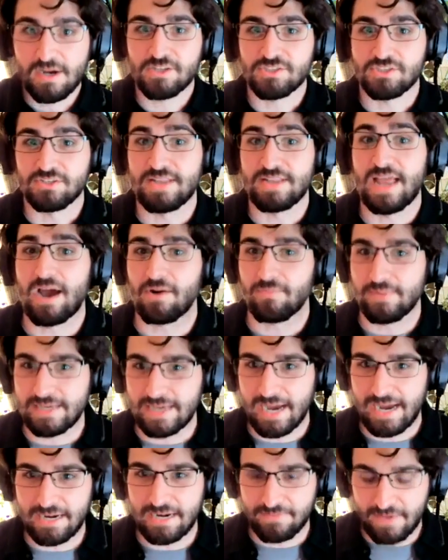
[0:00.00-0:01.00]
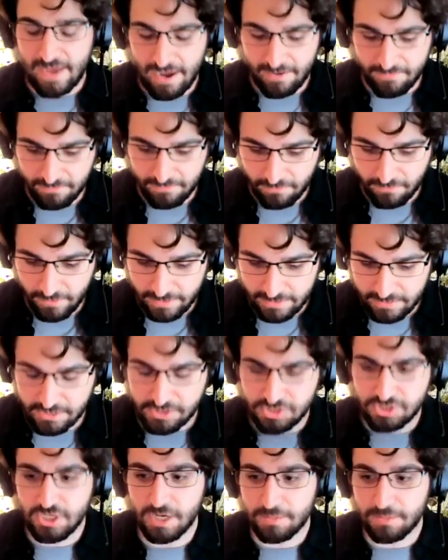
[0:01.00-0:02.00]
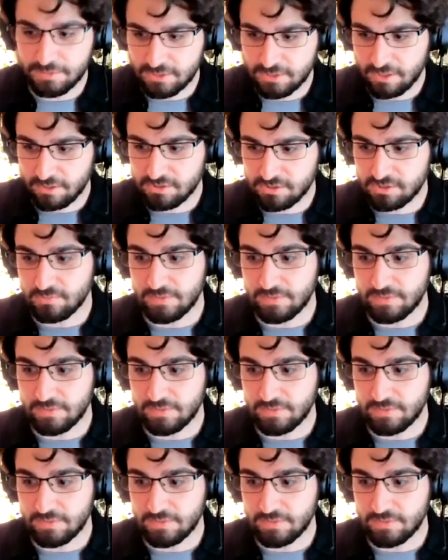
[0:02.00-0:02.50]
So now we kind of have like this jump start.